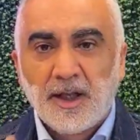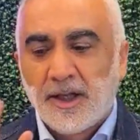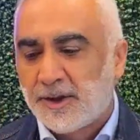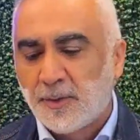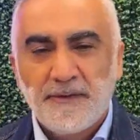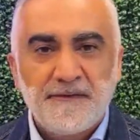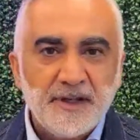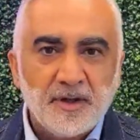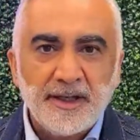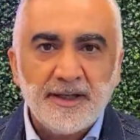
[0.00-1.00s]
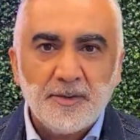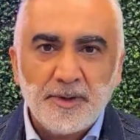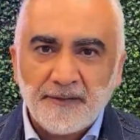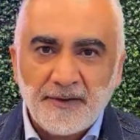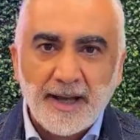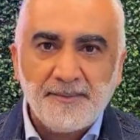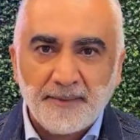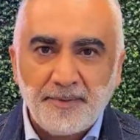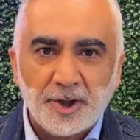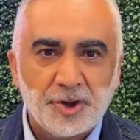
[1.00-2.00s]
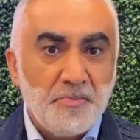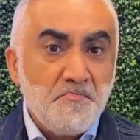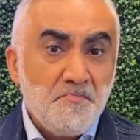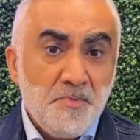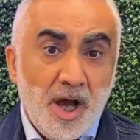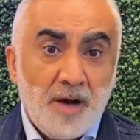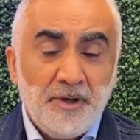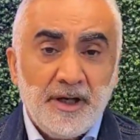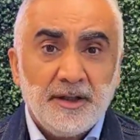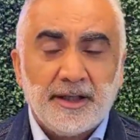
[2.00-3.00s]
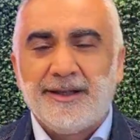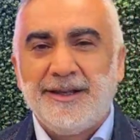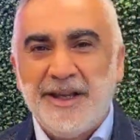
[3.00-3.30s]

Do we feel anything when we have high blood pressure? Not really.